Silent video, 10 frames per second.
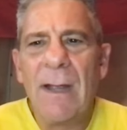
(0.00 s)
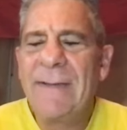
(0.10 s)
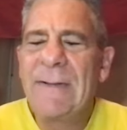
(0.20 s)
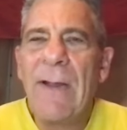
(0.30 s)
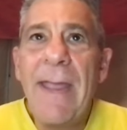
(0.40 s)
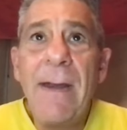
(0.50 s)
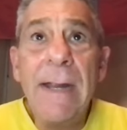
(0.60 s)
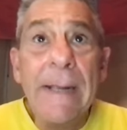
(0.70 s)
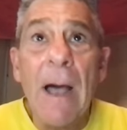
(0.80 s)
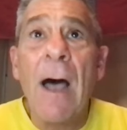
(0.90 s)
Is there
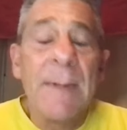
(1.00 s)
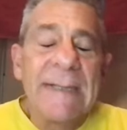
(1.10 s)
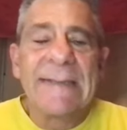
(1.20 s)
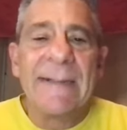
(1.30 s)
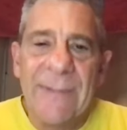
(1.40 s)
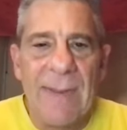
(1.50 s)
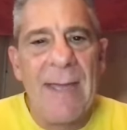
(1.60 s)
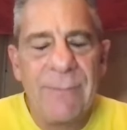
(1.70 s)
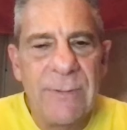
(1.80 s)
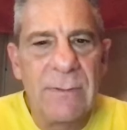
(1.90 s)
any common sense
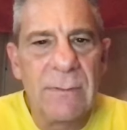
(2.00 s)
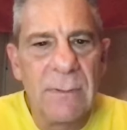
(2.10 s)
left?